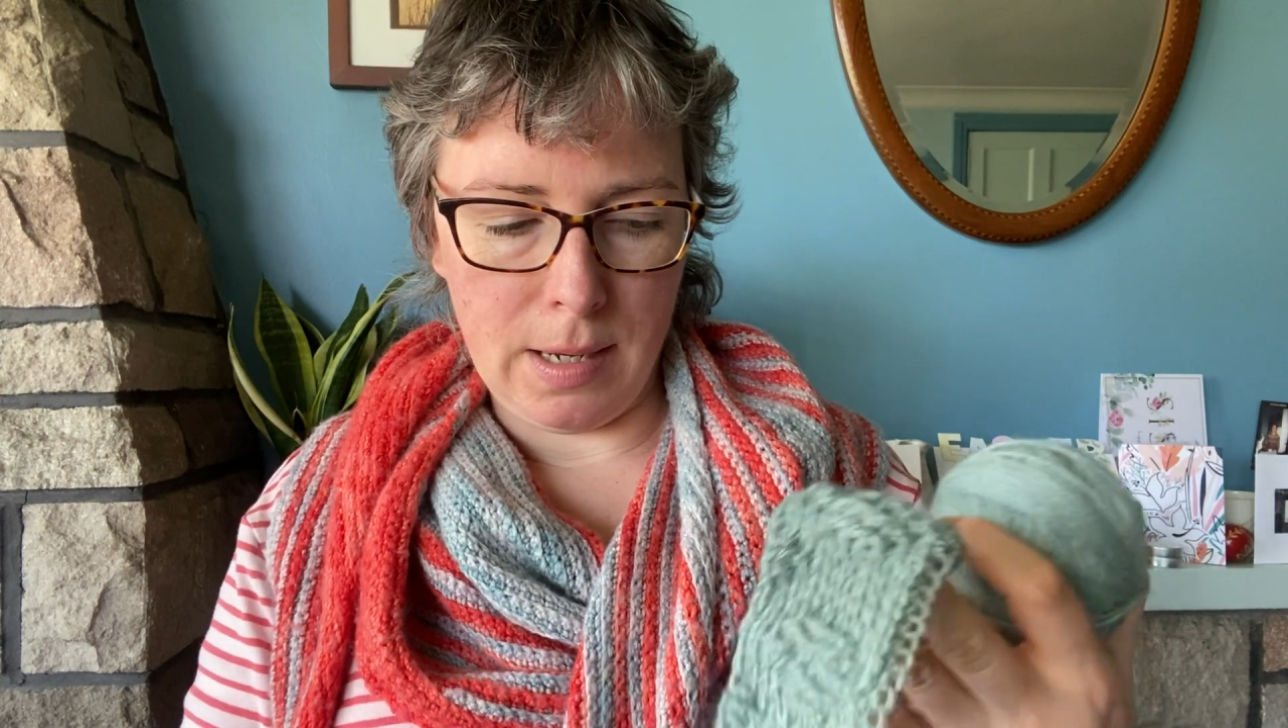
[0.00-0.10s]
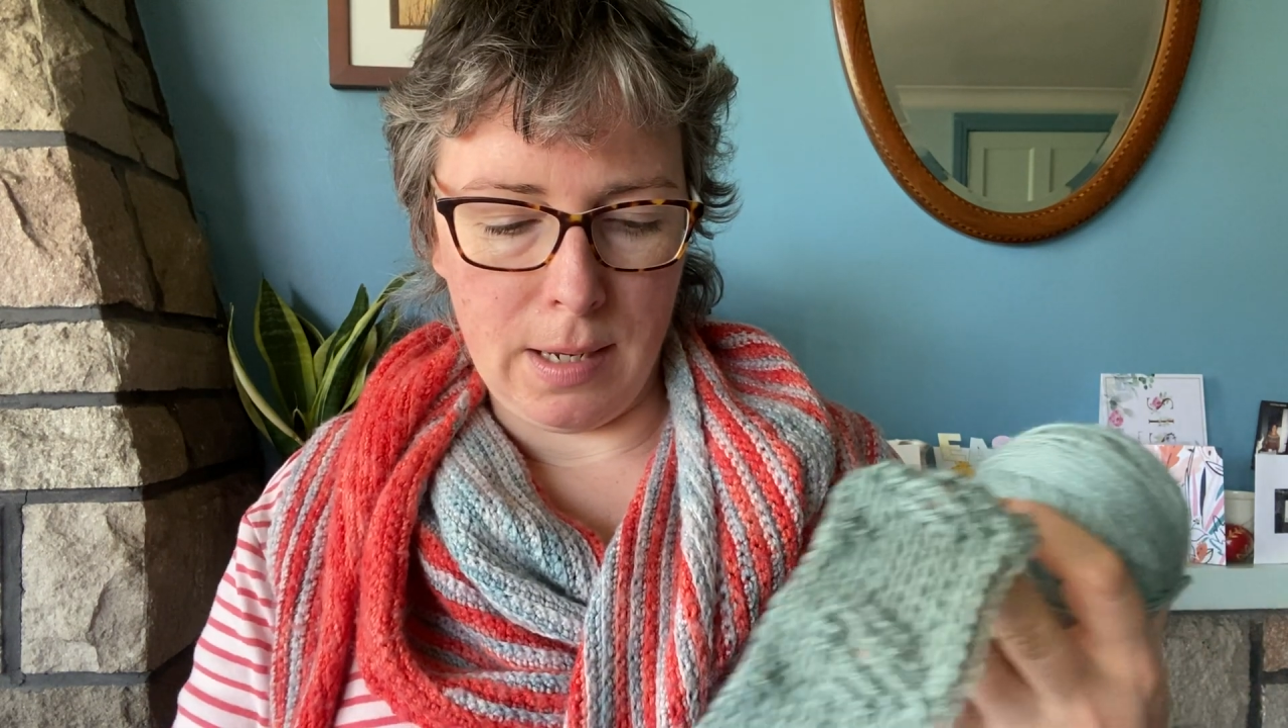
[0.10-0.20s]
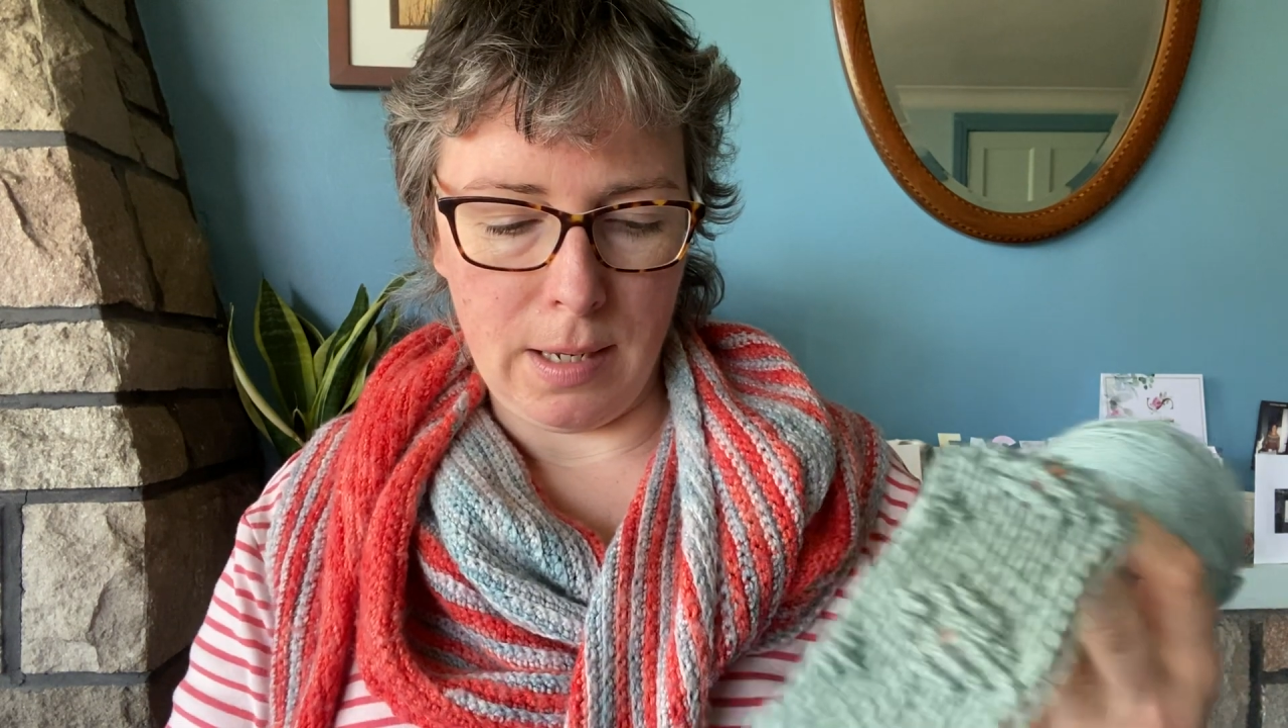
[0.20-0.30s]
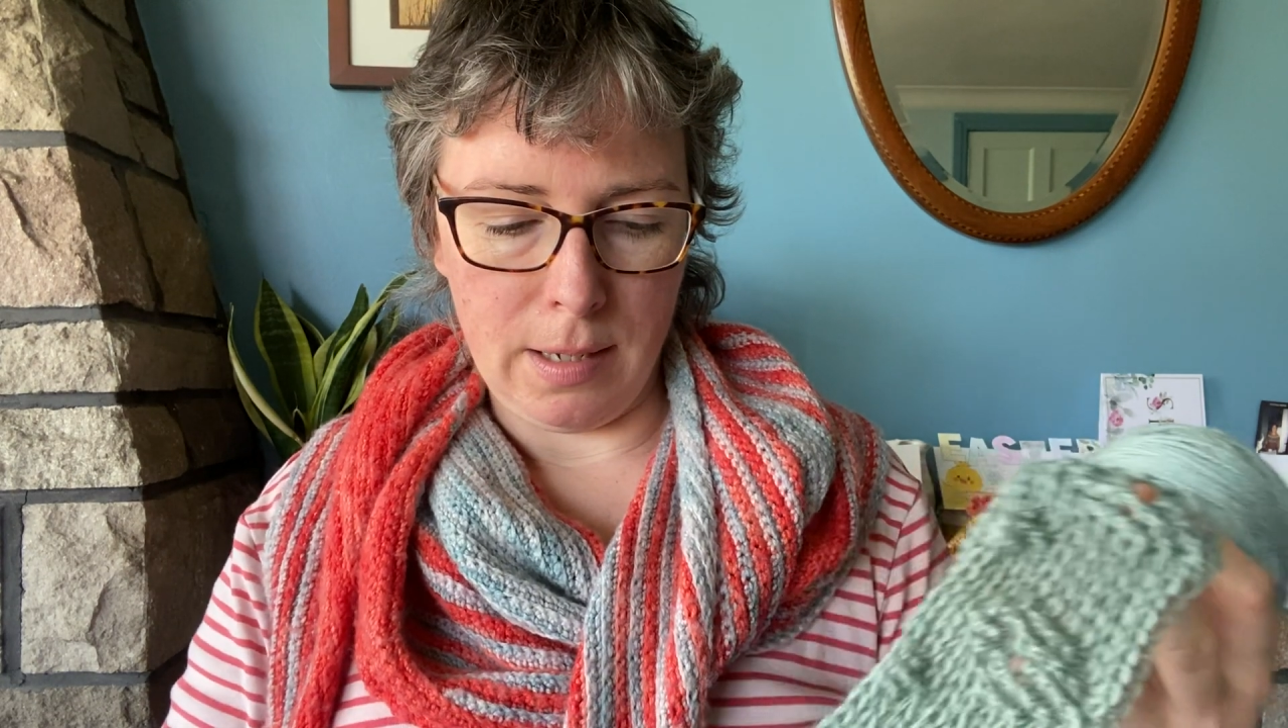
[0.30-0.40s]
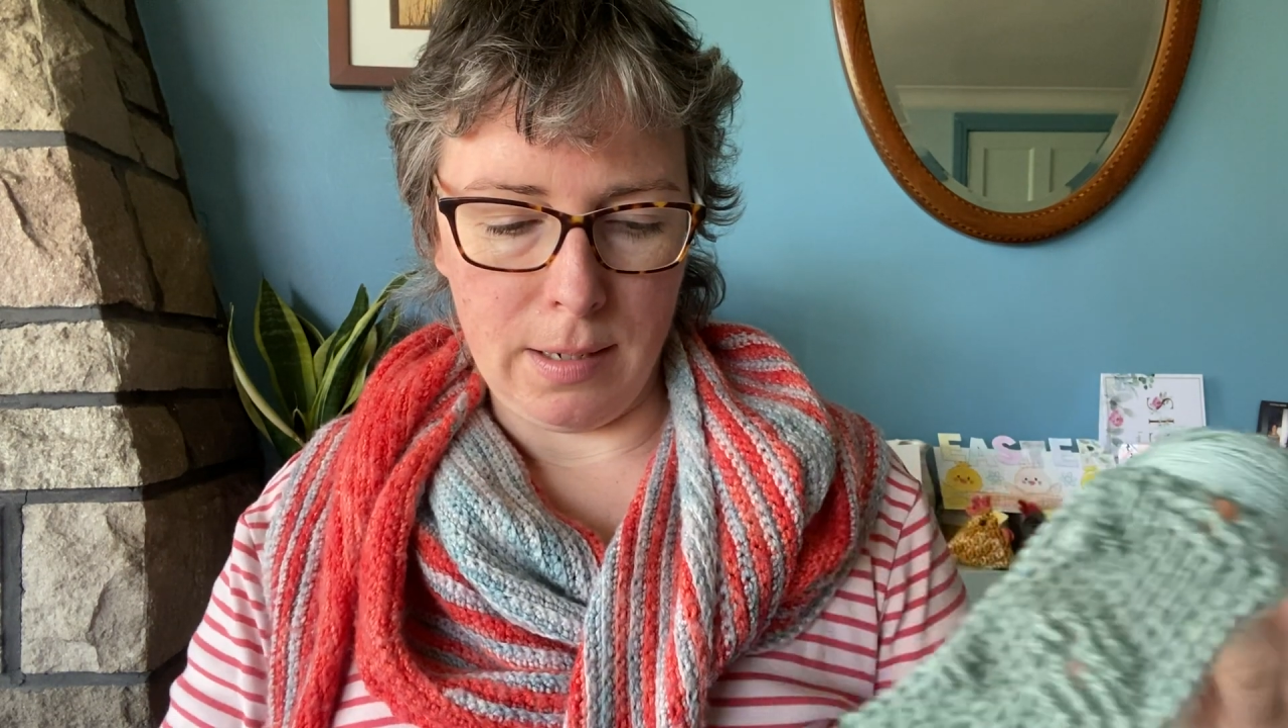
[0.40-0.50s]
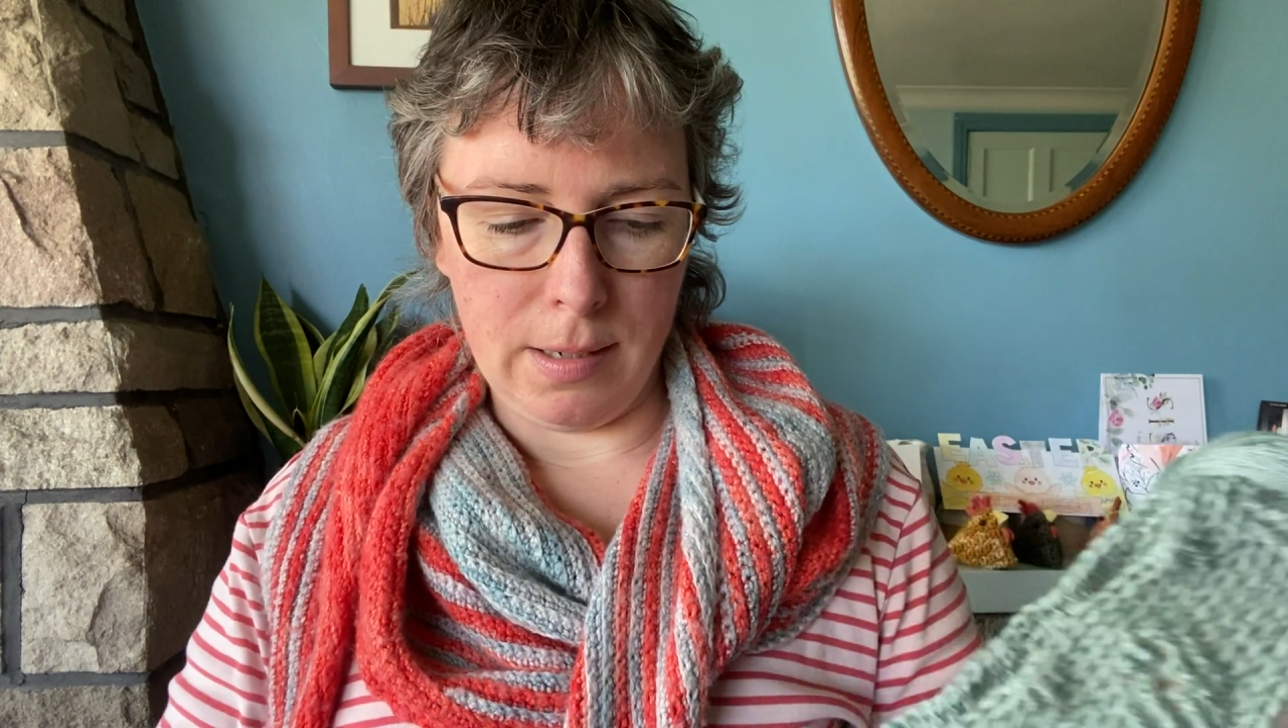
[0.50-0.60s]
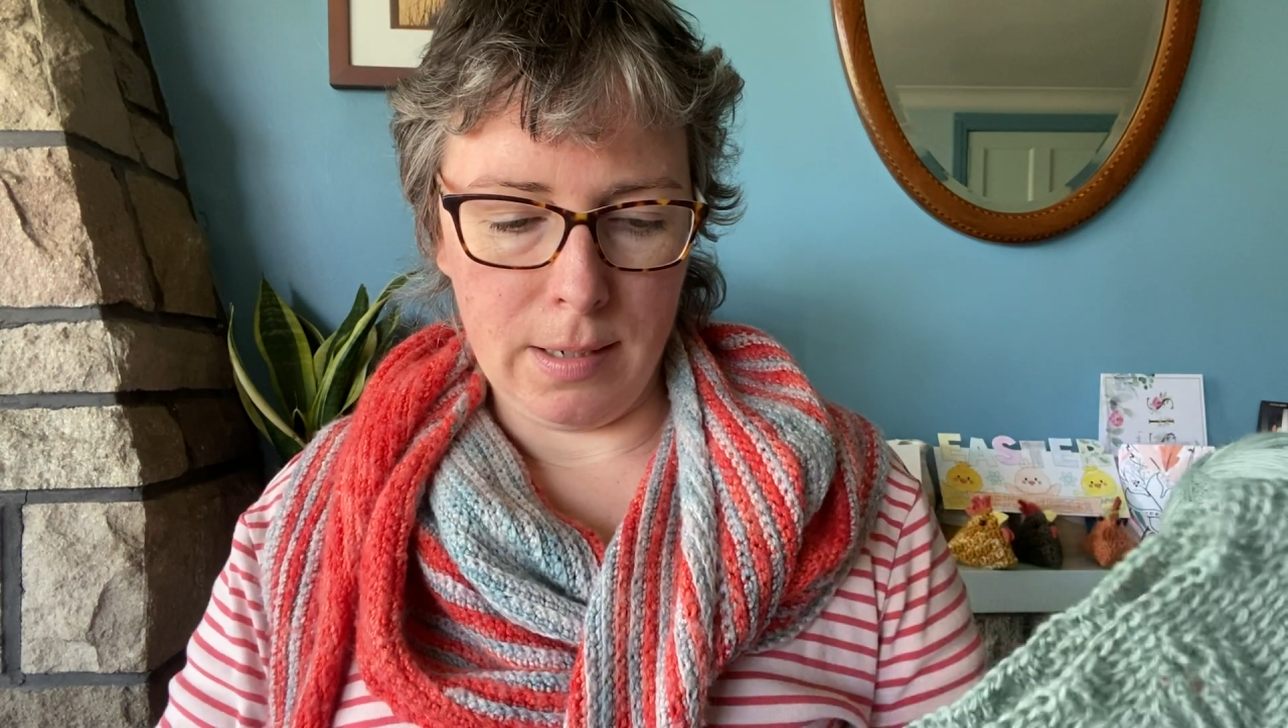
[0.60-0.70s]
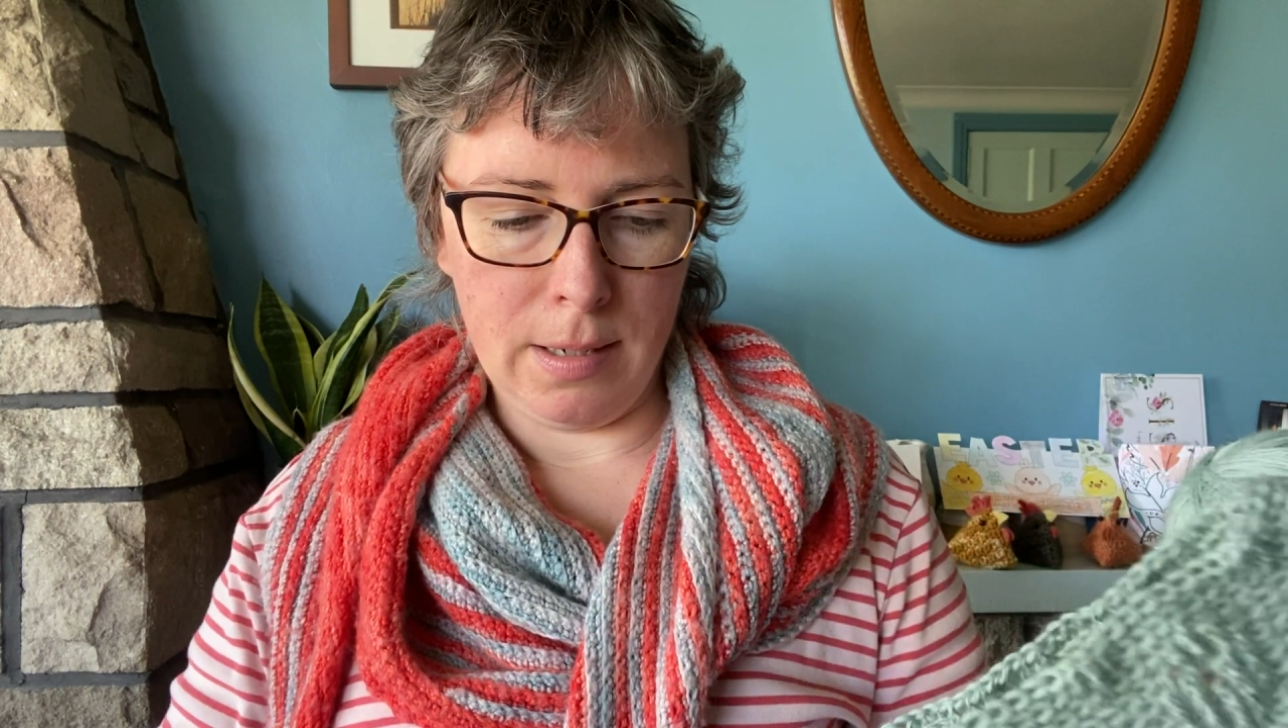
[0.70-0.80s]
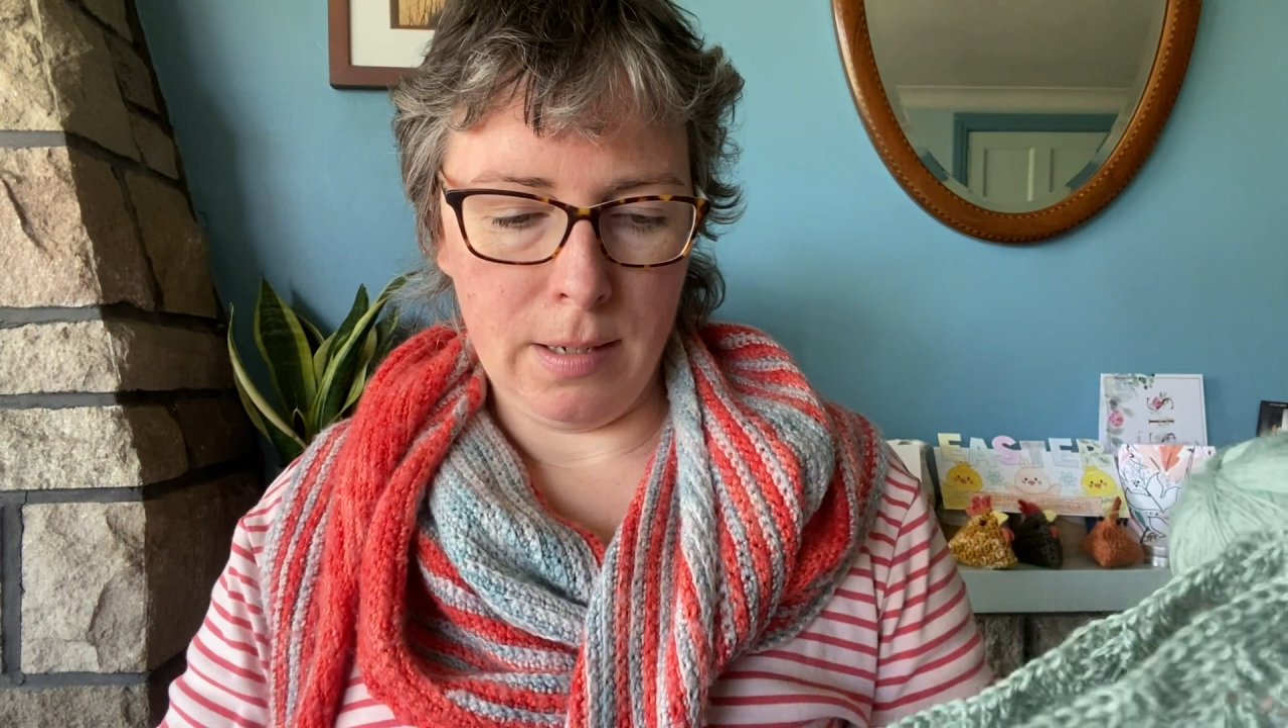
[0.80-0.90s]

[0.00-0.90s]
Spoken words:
and